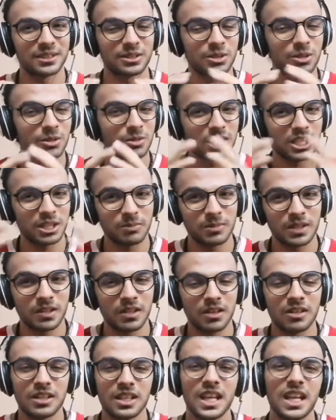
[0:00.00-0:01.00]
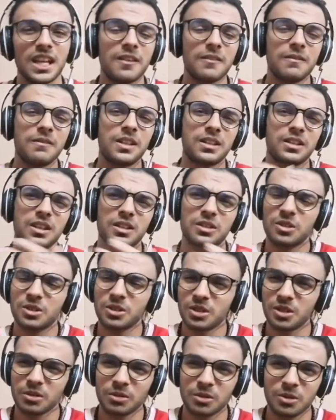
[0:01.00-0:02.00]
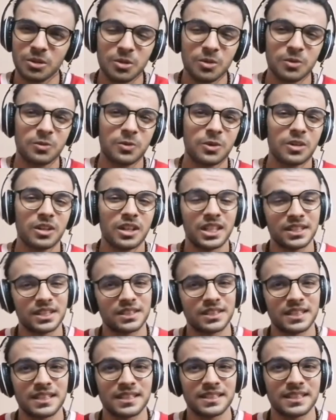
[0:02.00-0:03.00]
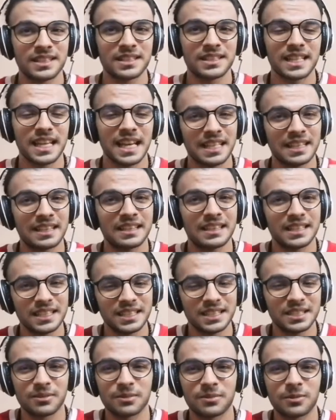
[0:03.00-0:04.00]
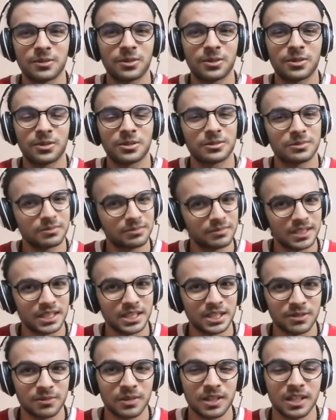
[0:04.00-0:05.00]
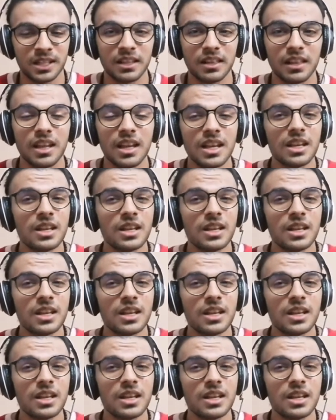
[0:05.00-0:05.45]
Don't get me wrong, we are not gonna go for other tenses at least for this while.